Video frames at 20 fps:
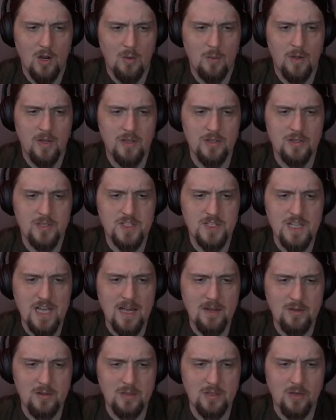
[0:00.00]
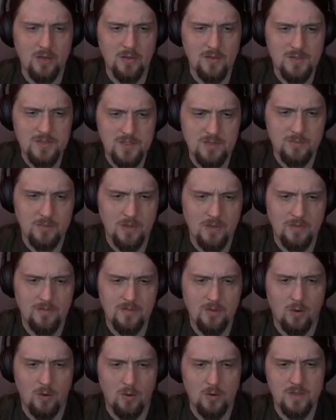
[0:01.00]
while her saddle girths were
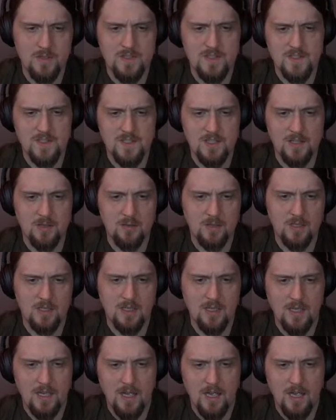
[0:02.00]
of corded silk,